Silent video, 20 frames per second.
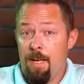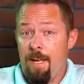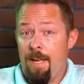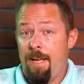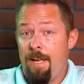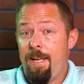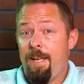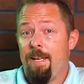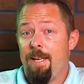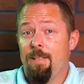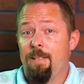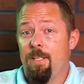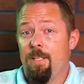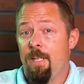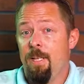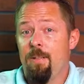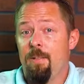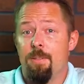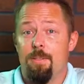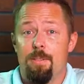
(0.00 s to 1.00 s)
and
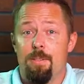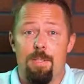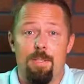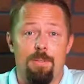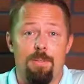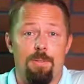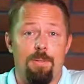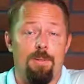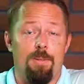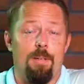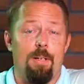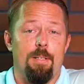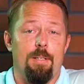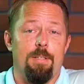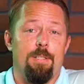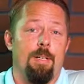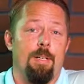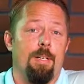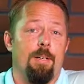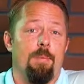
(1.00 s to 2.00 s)
energy
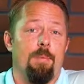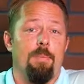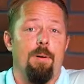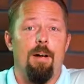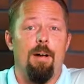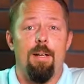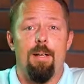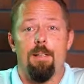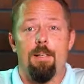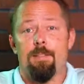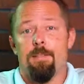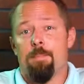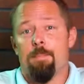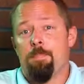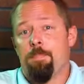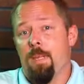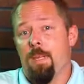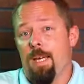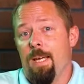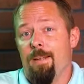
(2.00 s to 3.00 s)
storage products.
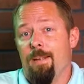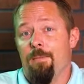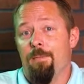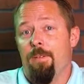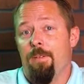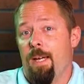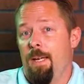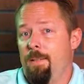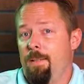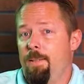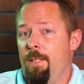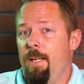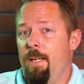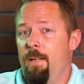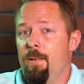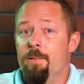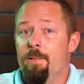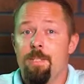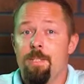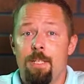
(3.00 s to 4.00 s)
Enphase
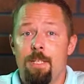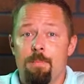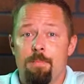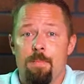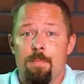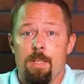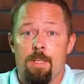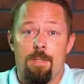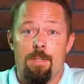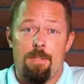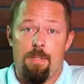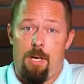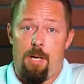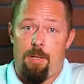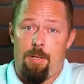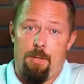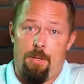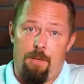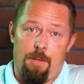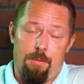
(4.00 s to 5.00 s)
Energy,
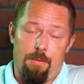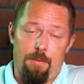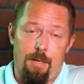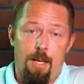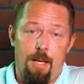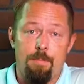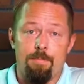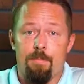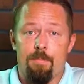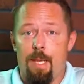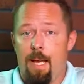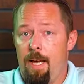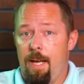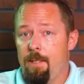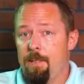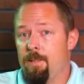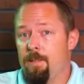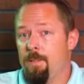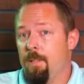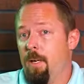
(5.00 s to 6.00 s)
Sunnova,
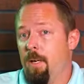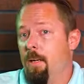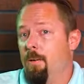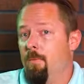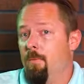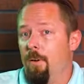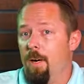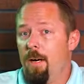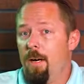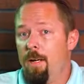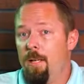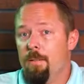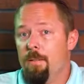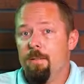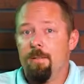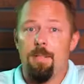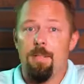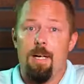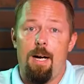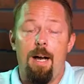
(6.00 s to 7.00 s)
and
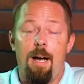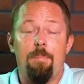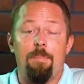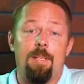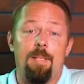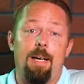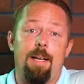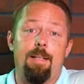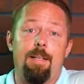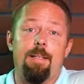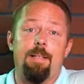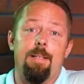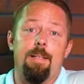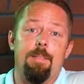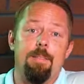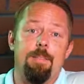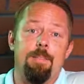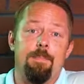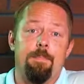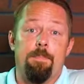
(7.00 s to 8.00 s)
Sunrun top that
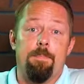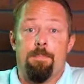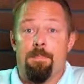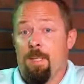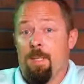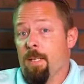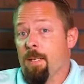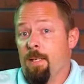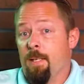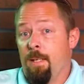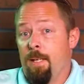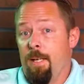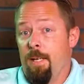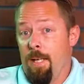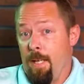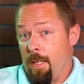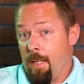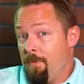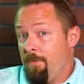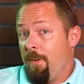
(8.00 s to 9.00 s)
list.
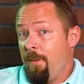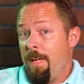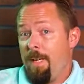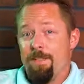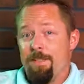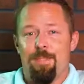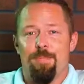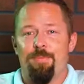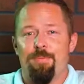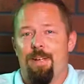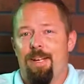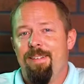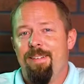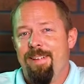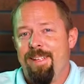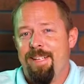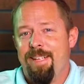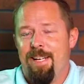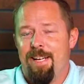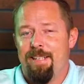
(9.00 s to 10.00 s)
Enphase is
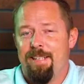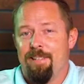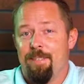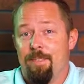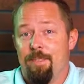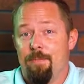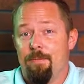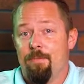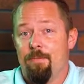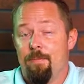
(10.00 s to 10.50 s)
very active